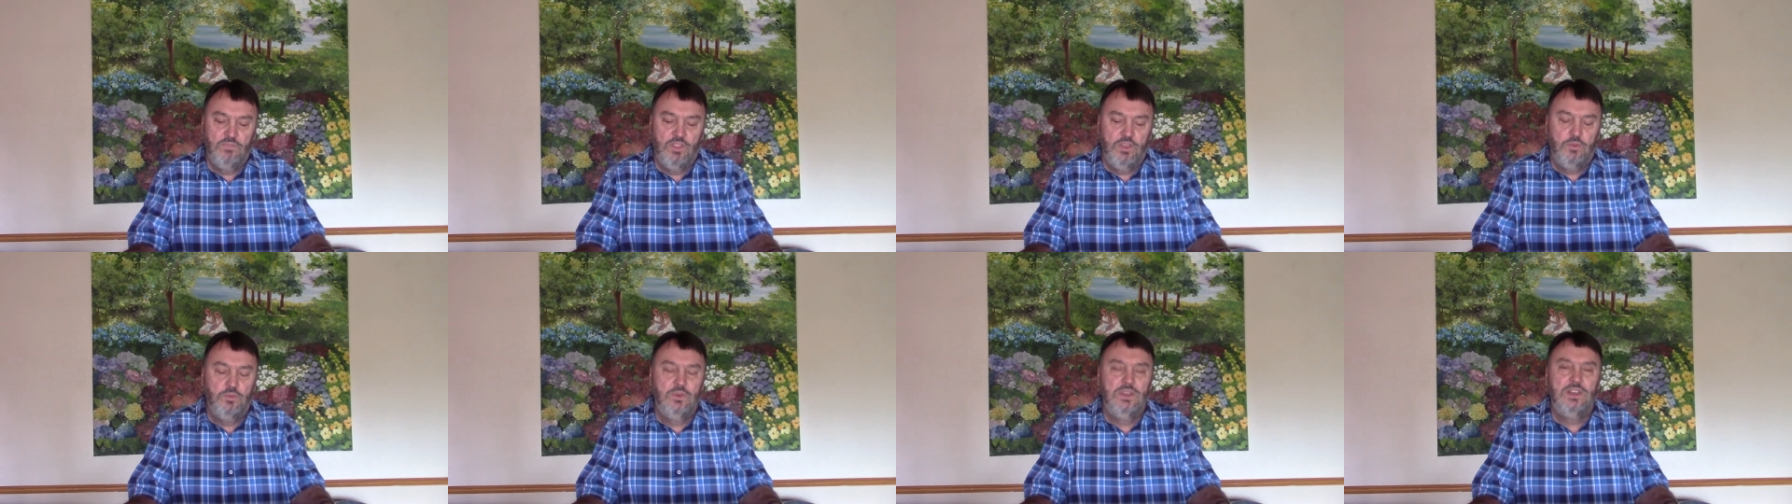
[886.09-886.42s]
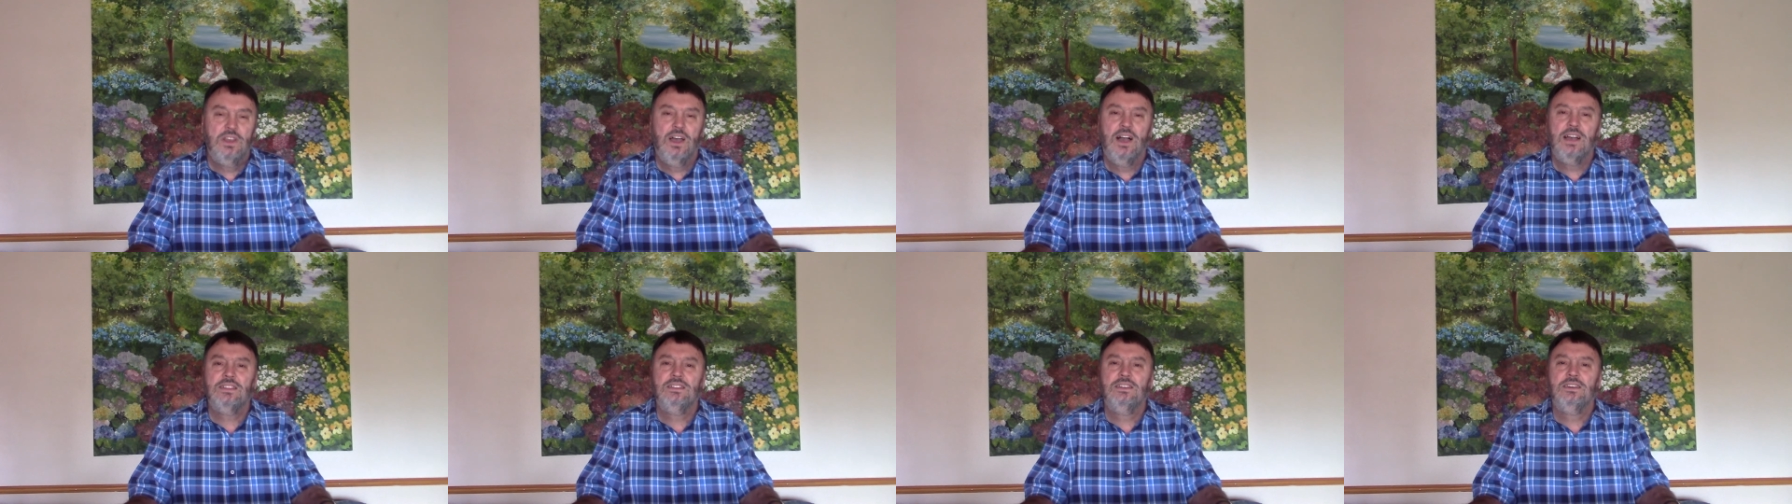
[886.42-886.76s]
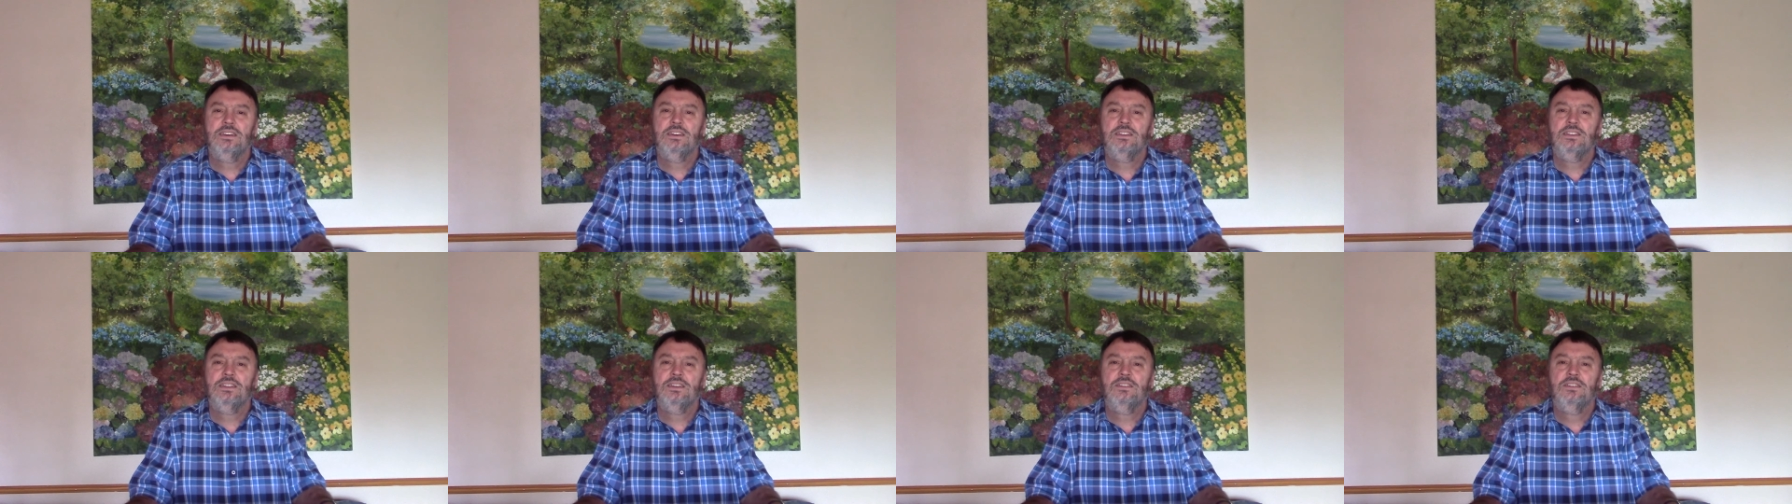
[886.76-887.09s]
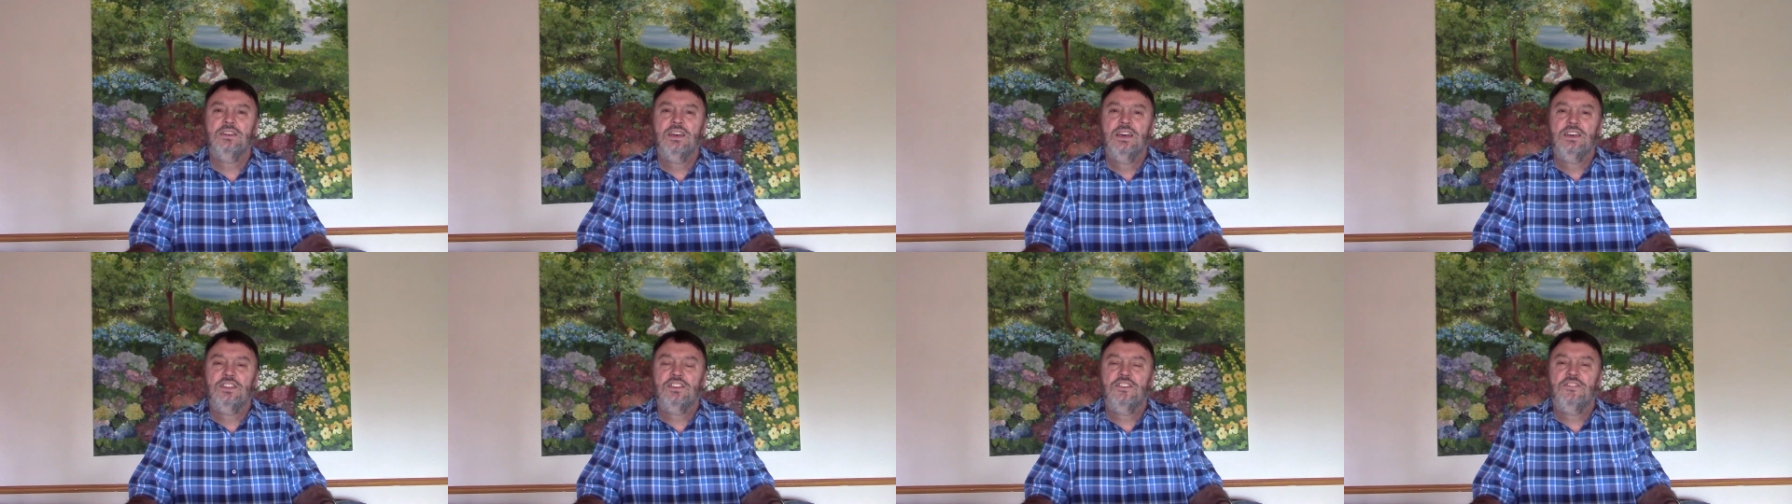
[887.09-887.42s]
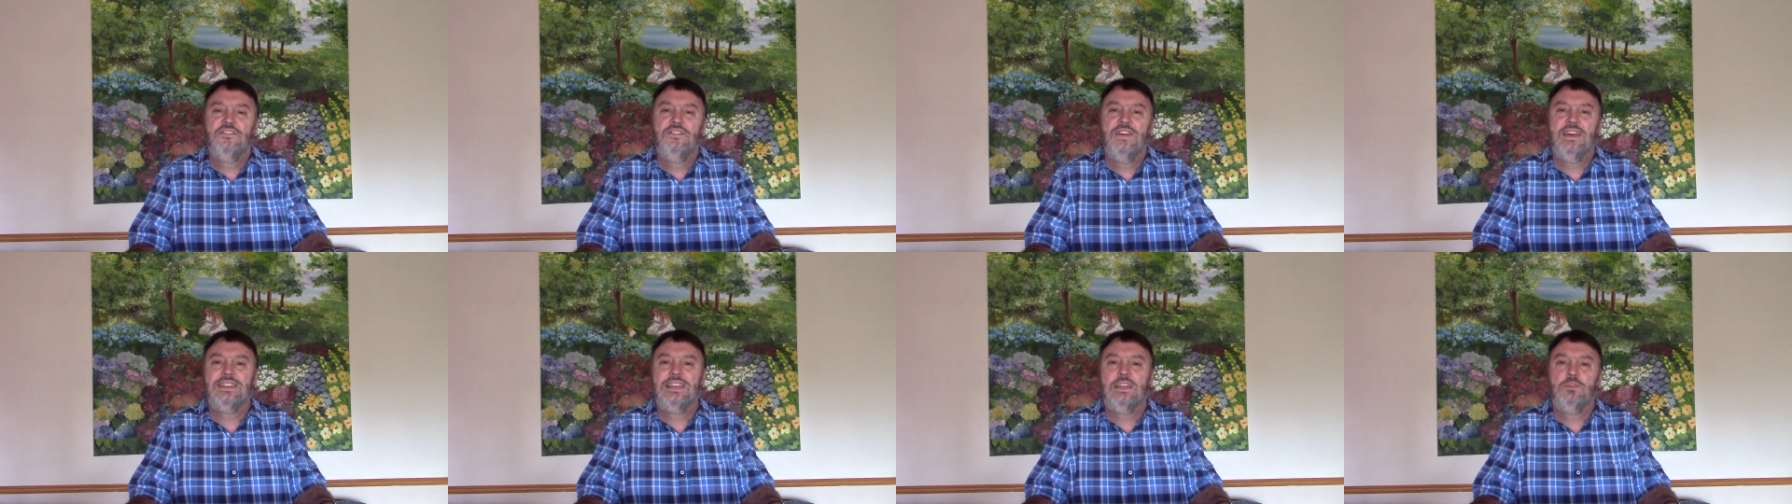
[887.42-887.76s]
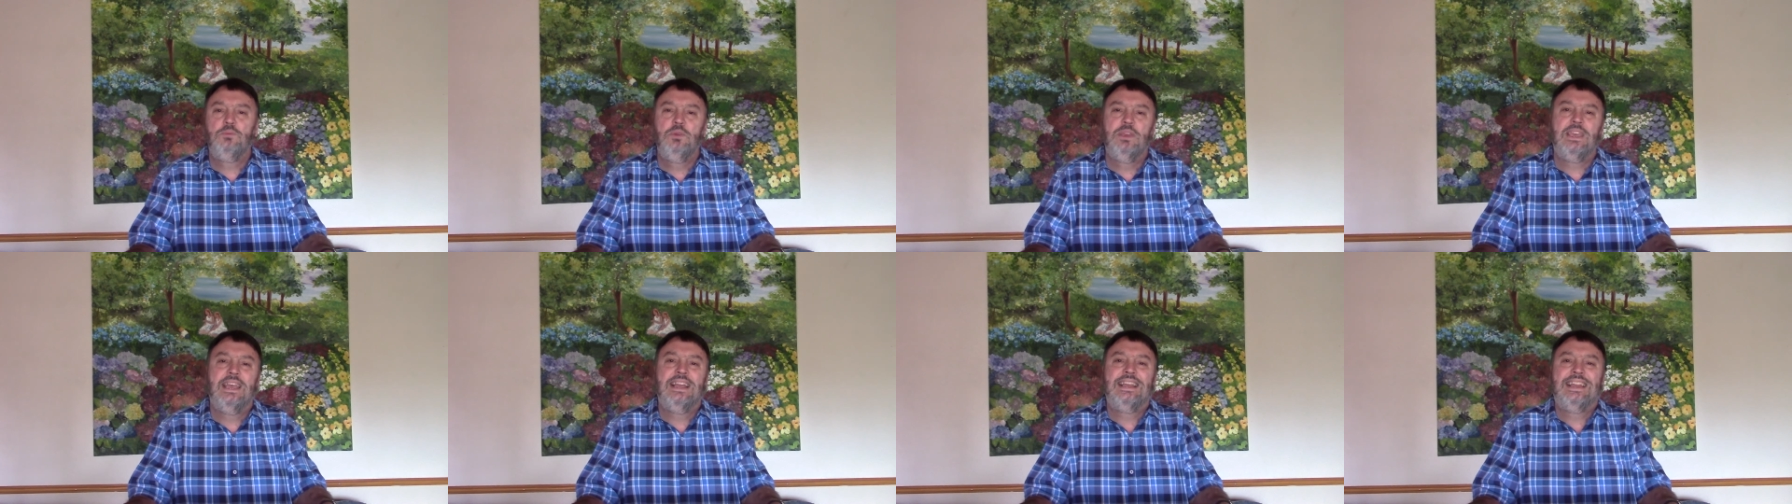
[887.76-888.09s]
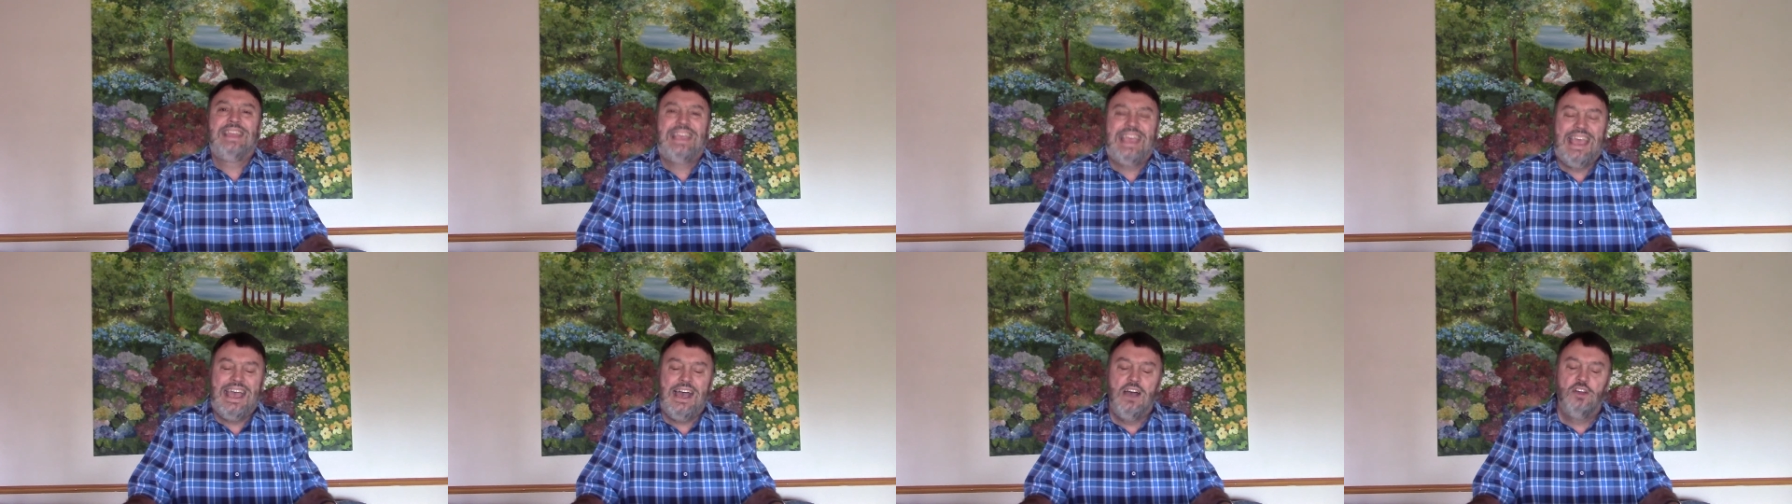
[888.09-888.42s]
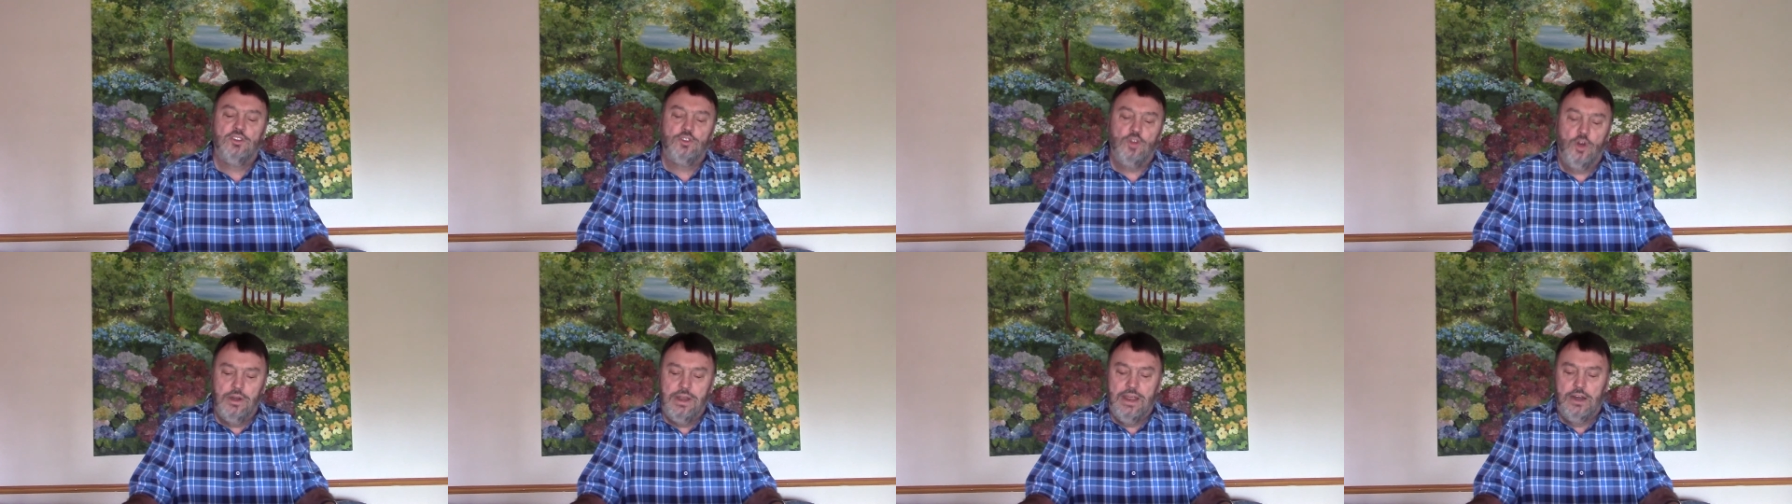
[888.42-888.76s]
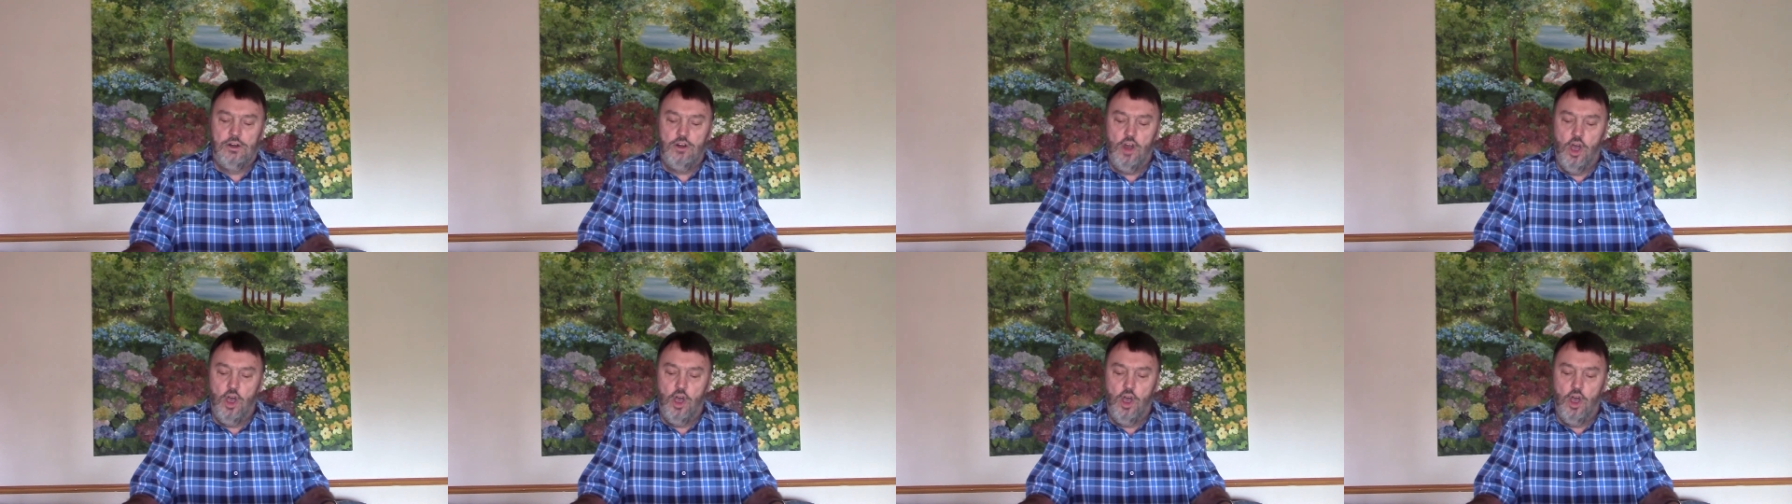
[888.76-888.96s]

We like the, the, the fact that we can count on our